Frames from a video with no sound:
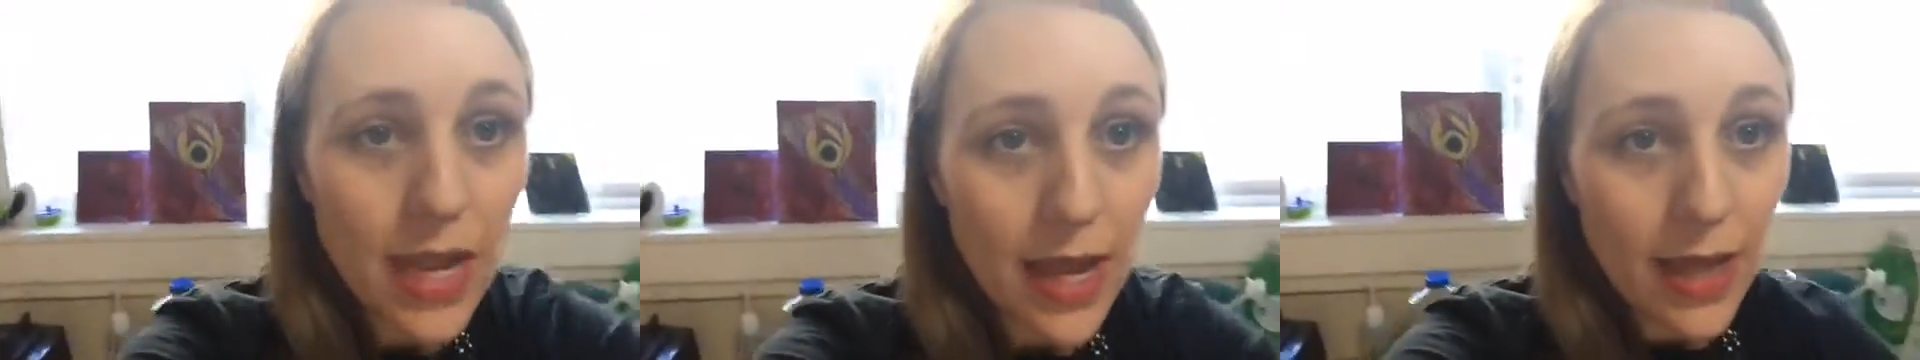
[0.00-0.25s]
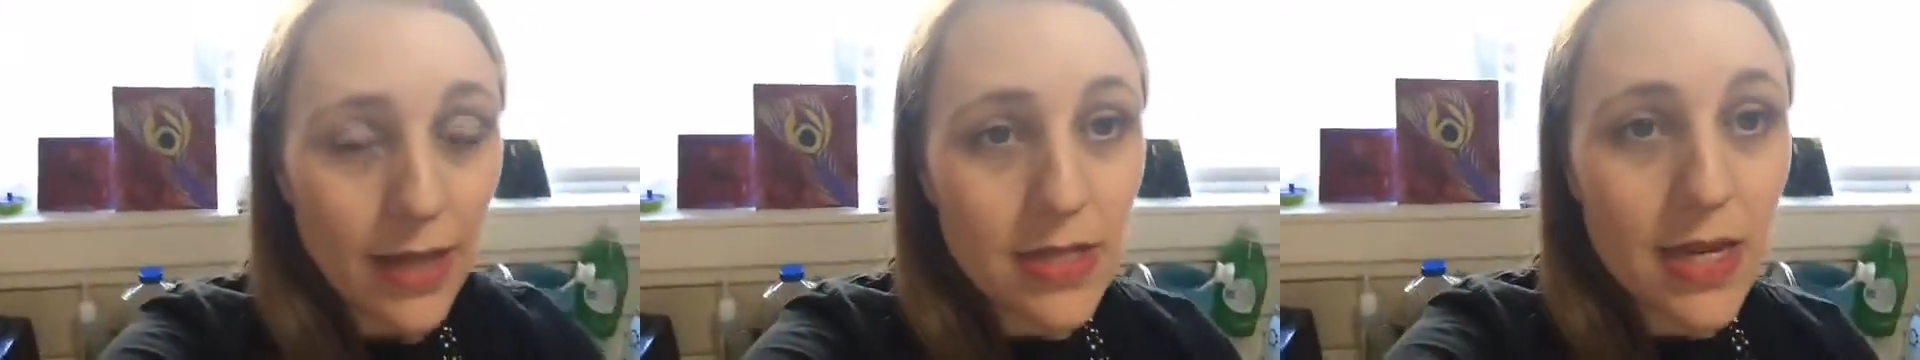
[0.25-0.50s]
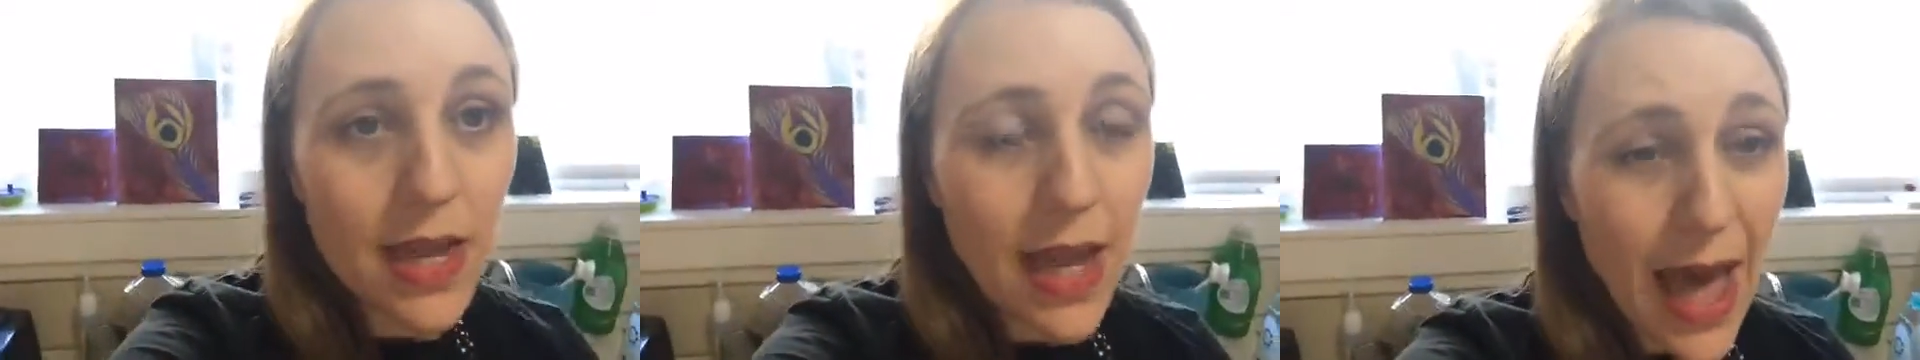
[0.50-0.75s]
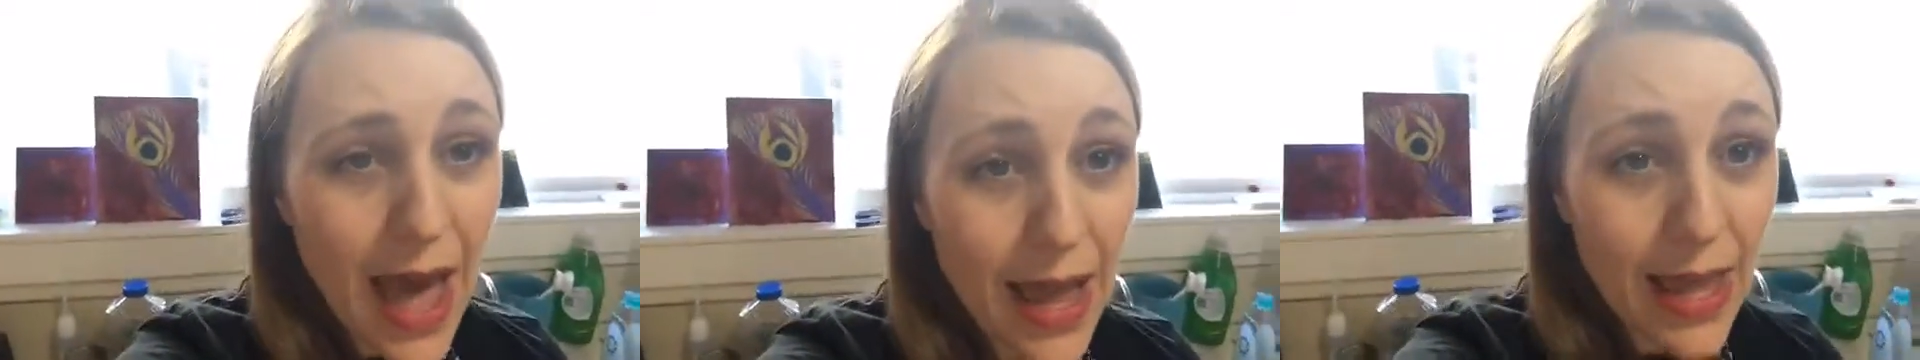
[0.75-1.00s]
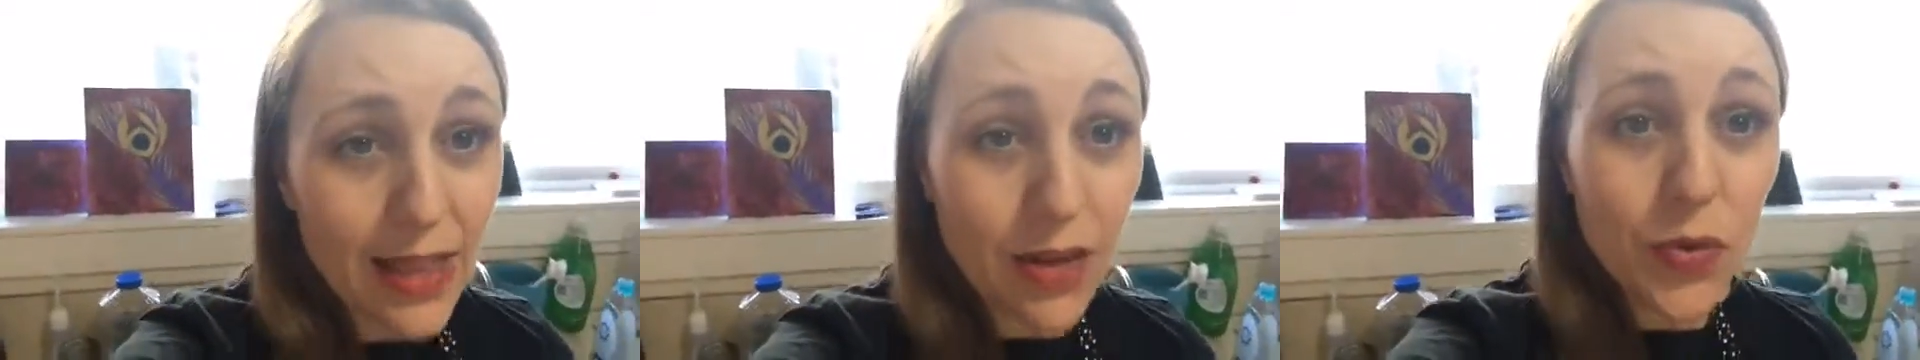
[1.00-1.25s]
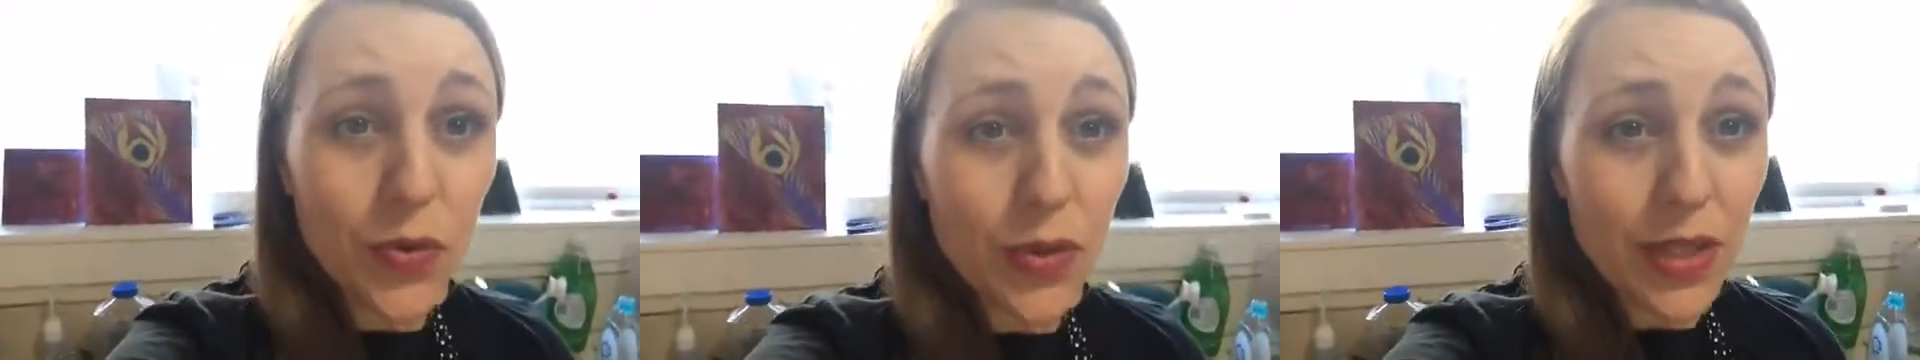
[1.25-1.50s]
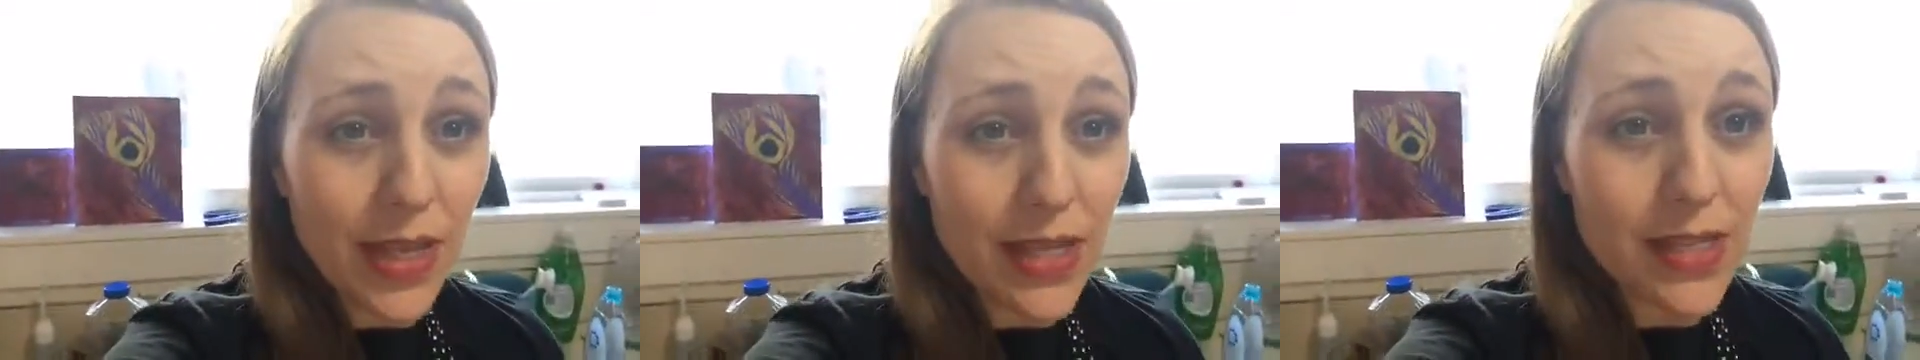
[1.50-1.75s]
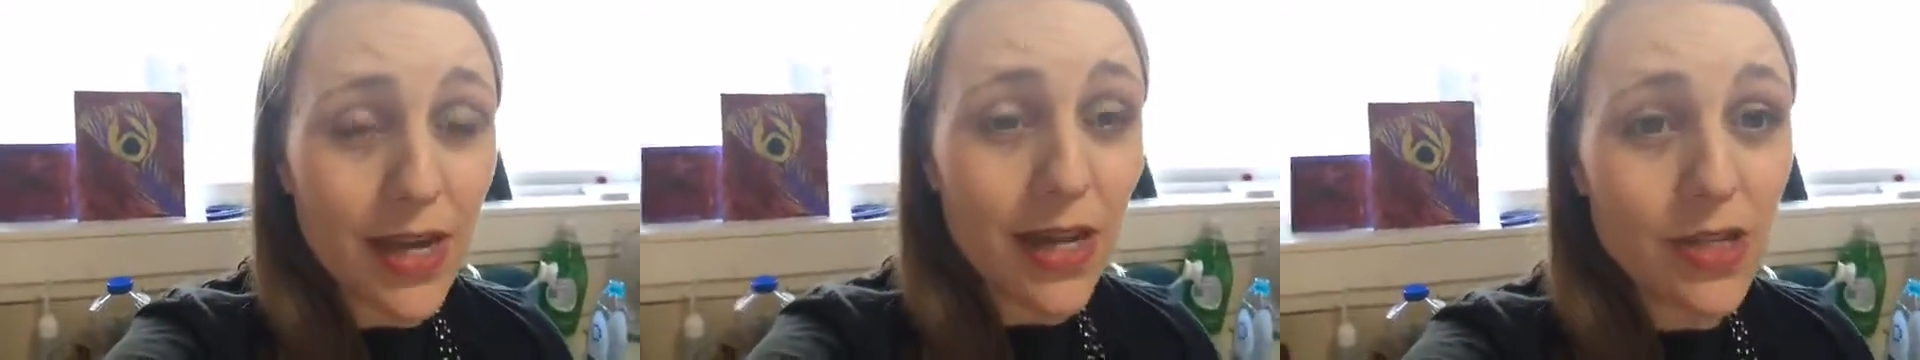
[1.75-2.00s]
And the cool thing
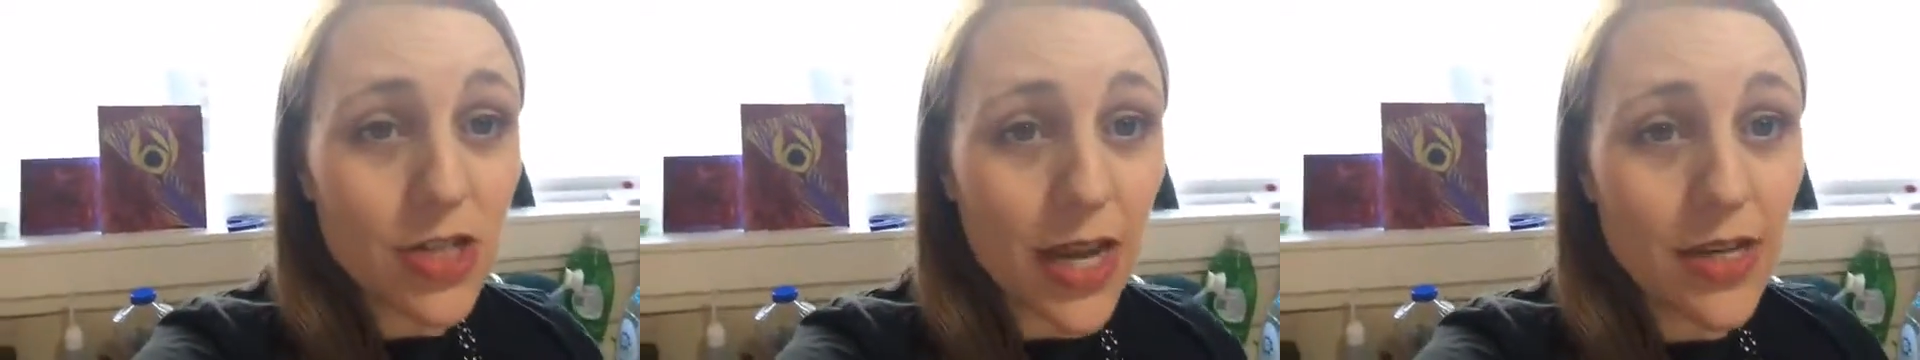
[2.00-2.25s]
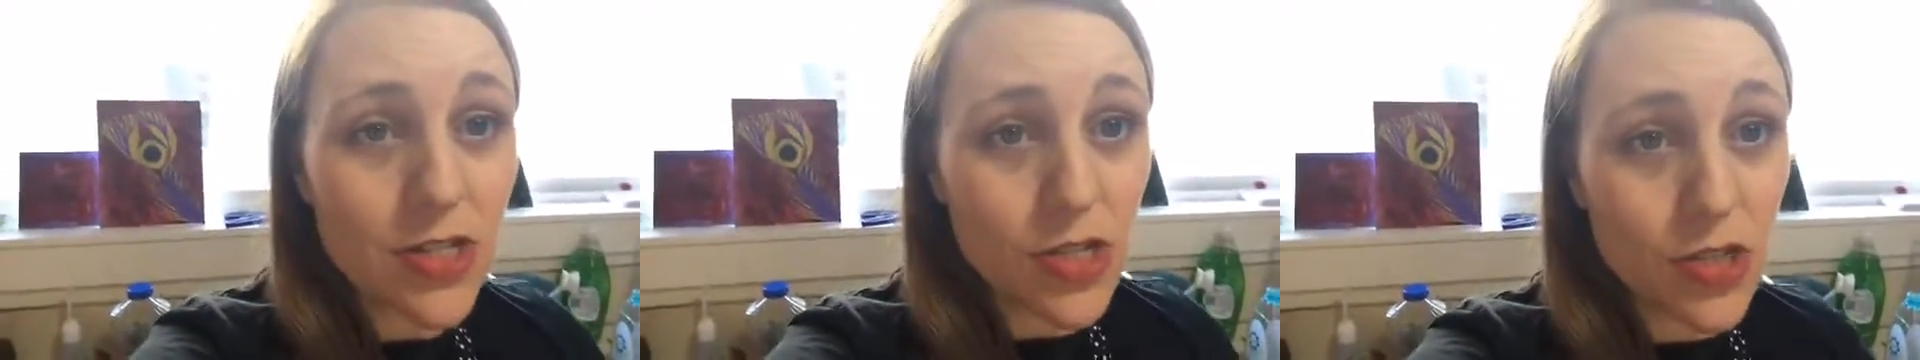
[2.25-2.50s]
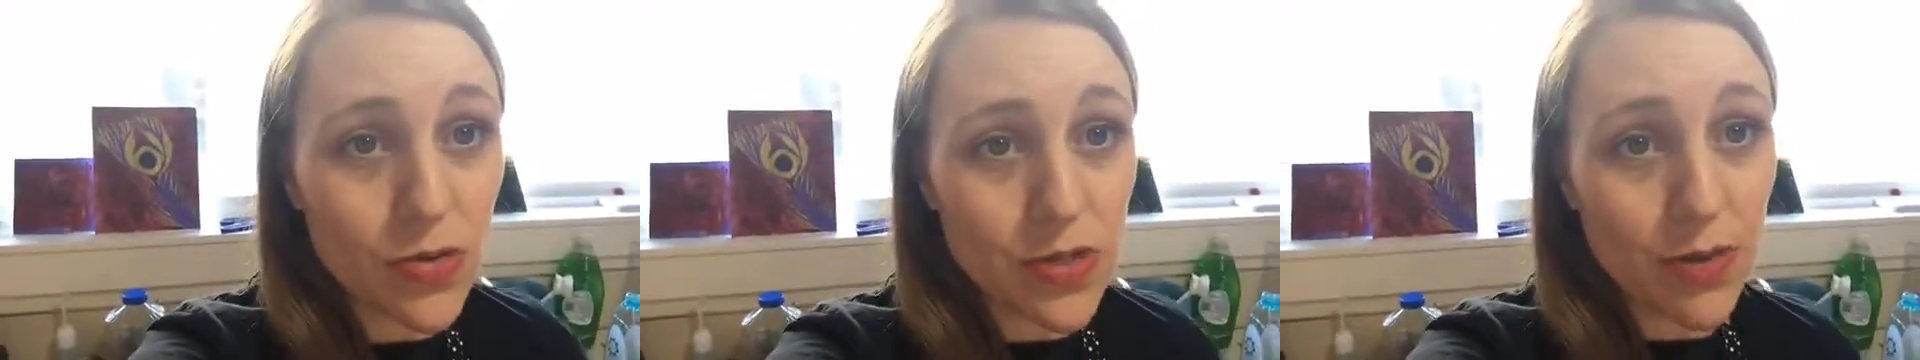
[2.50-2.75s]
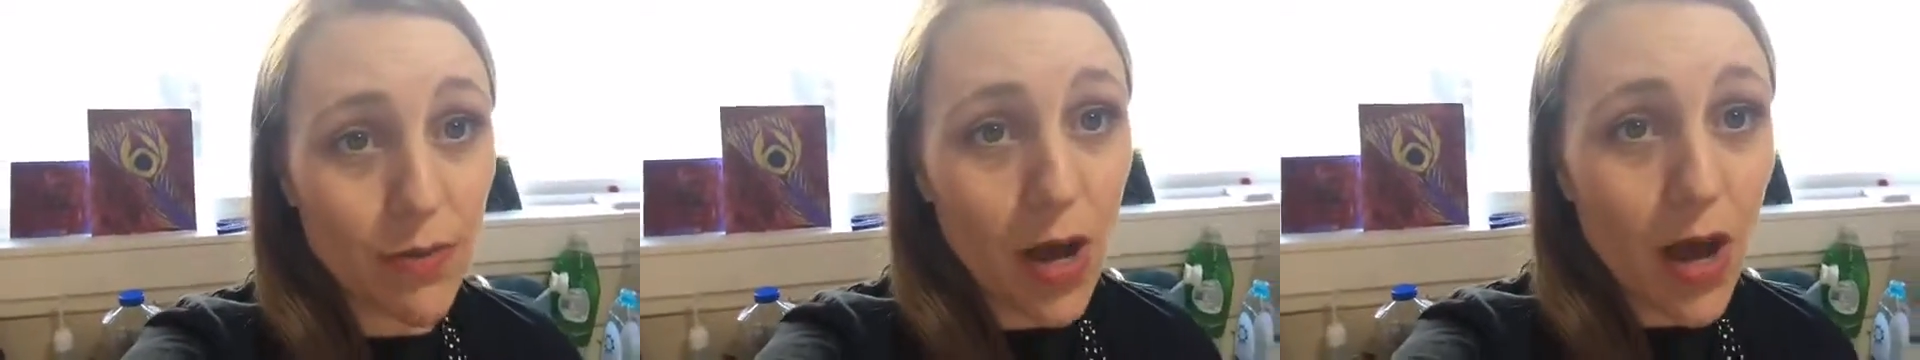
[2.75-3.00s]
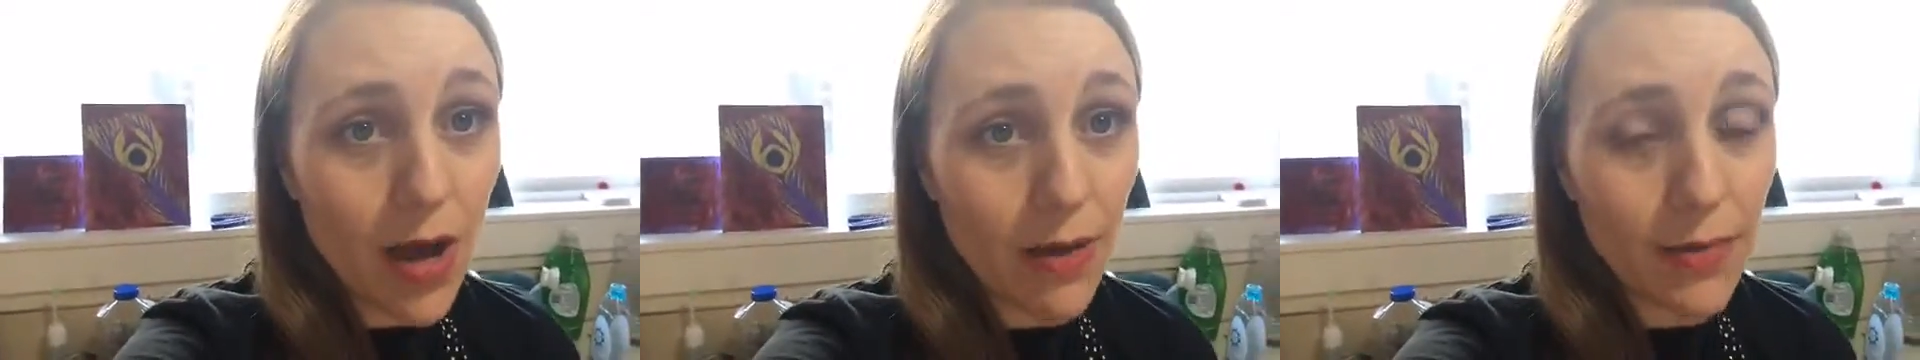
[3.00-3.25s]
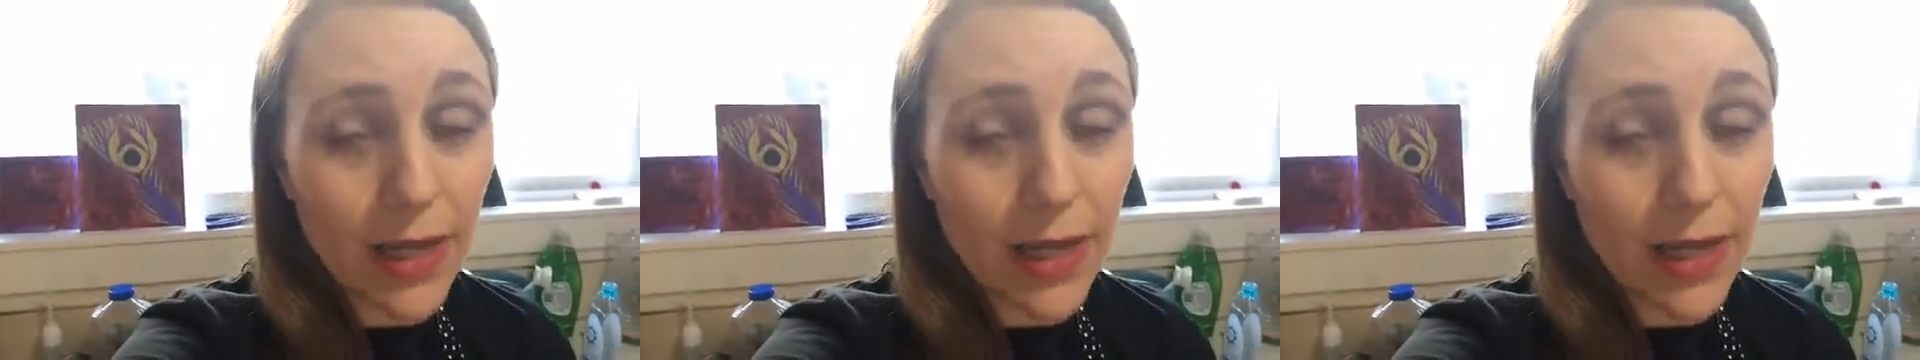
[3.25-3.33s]
is God changes you as a mom.